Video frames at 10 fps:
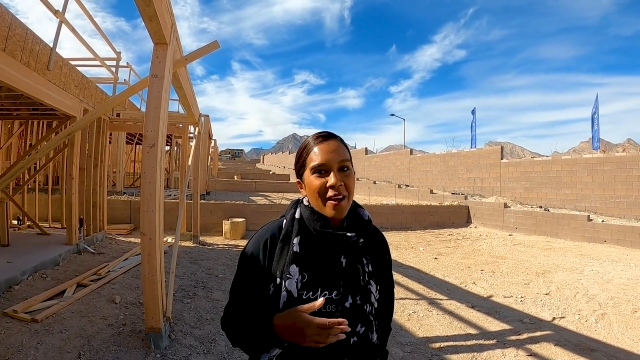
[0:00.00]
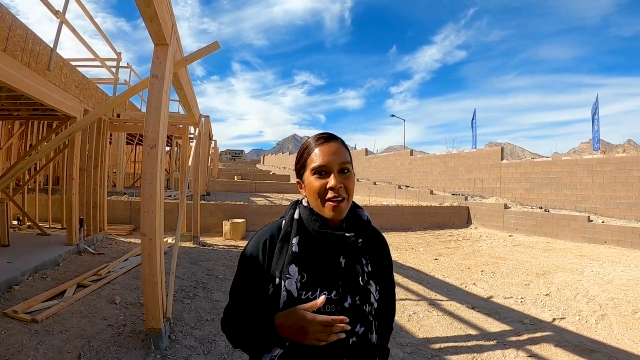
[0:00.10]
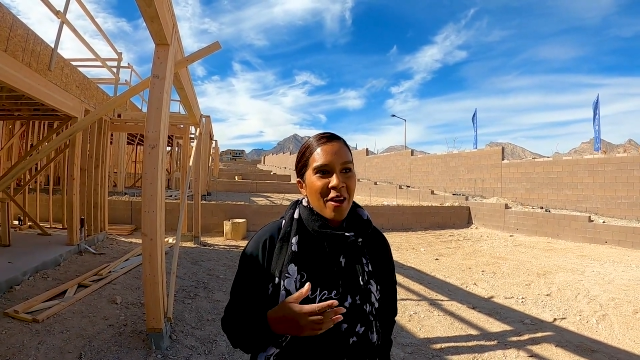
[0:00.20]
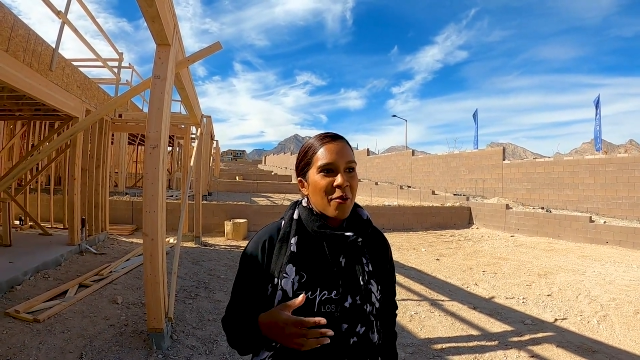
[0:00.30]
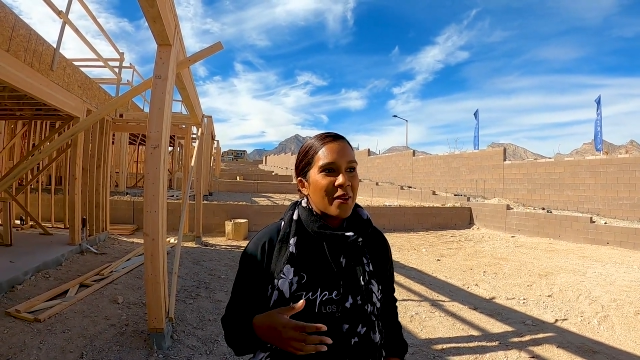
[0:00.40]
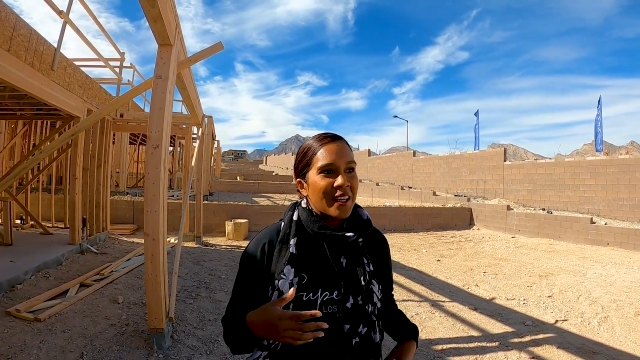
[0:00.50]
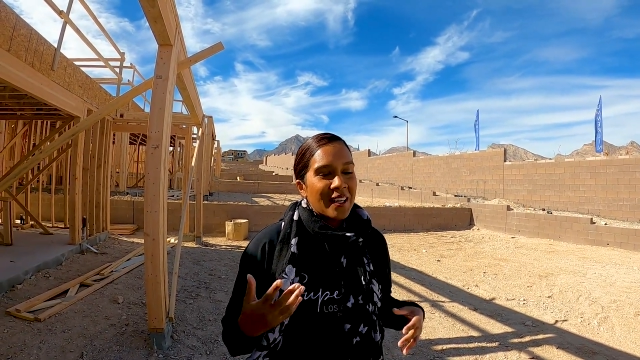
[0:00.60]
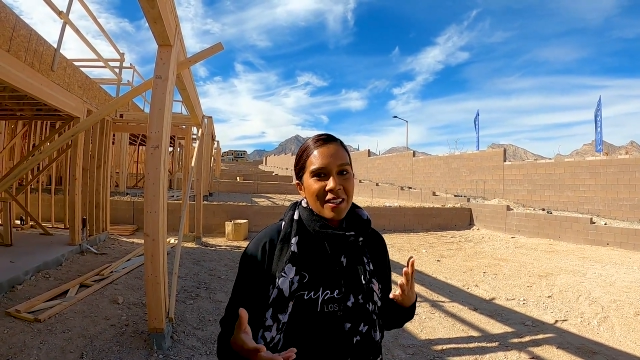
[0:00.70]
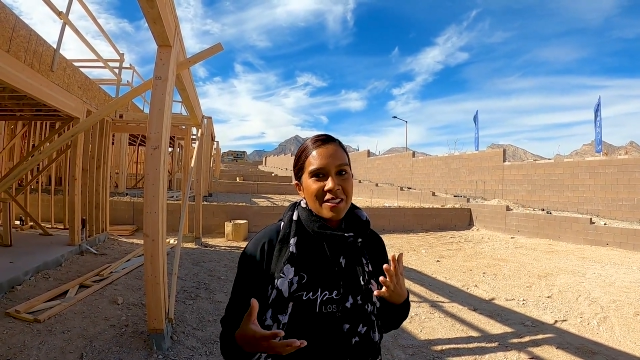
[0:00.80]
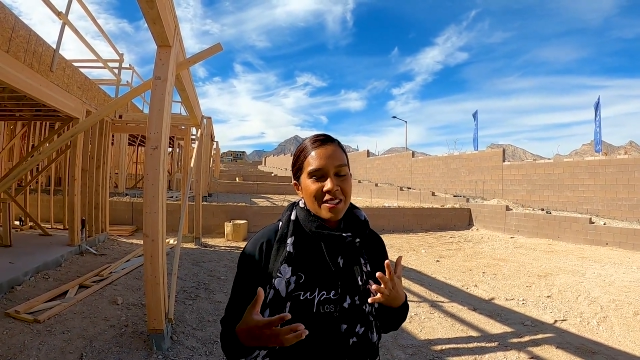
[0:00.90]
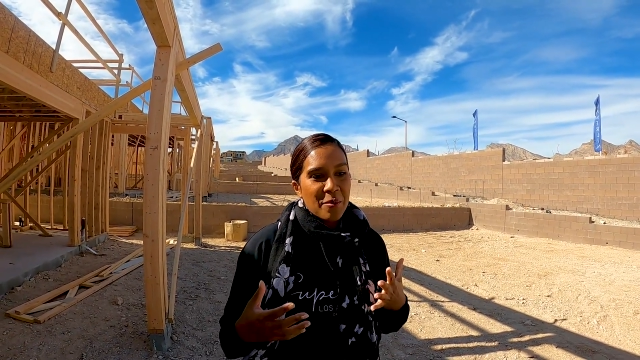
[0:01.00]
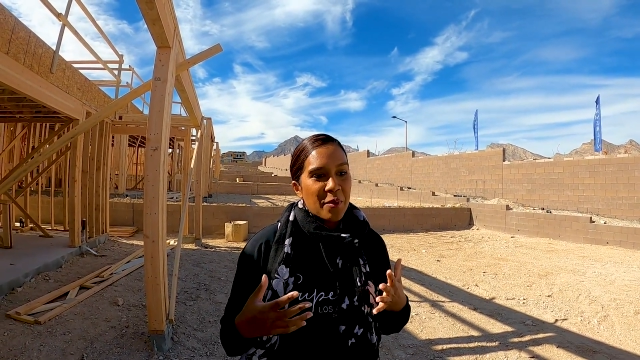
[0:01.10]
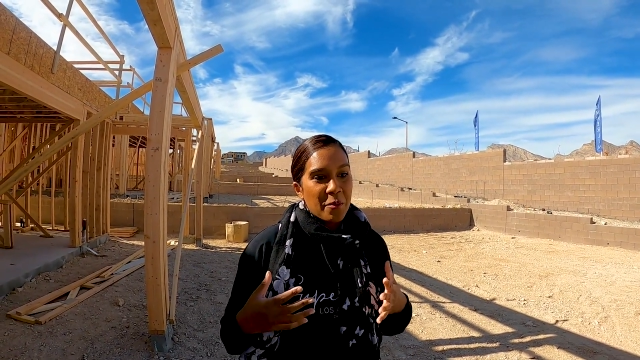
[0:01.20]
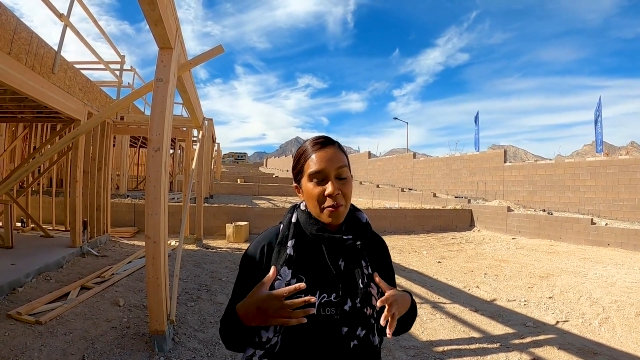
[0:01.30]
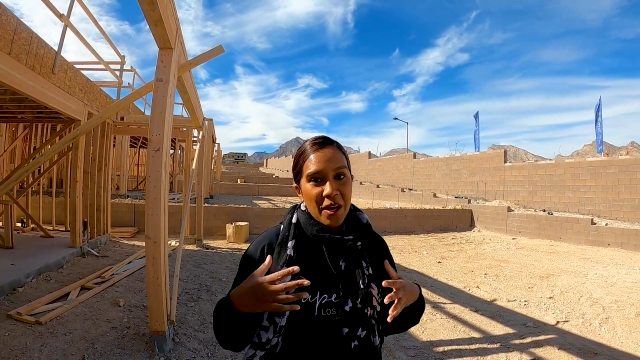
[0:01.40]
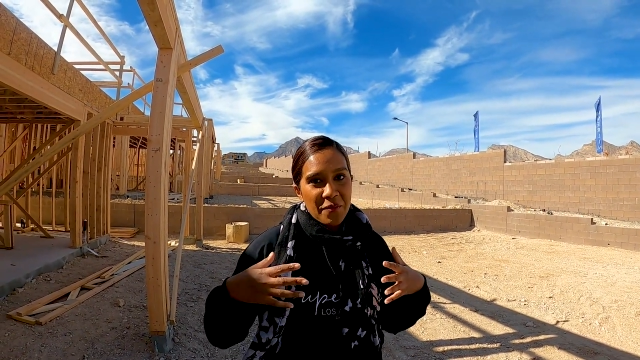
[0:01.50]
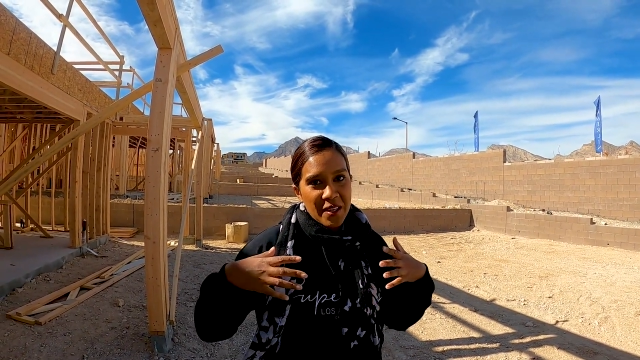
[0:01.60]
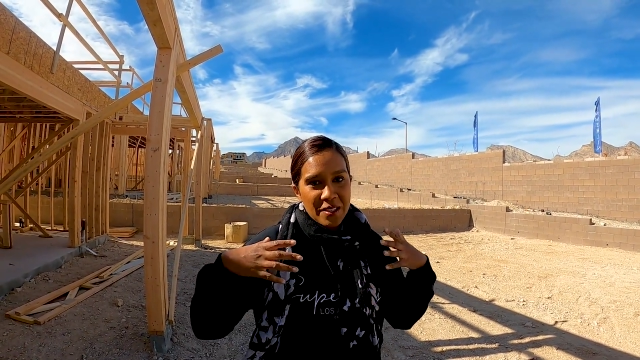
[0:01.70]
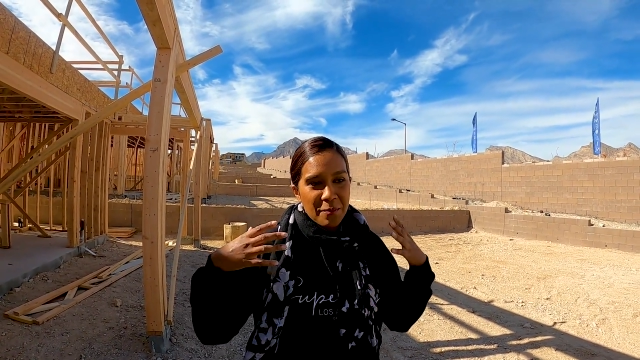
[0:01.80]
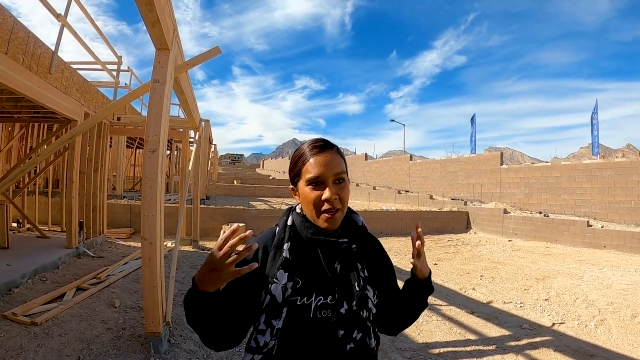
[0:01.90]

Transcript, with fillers: and I know in England some people have these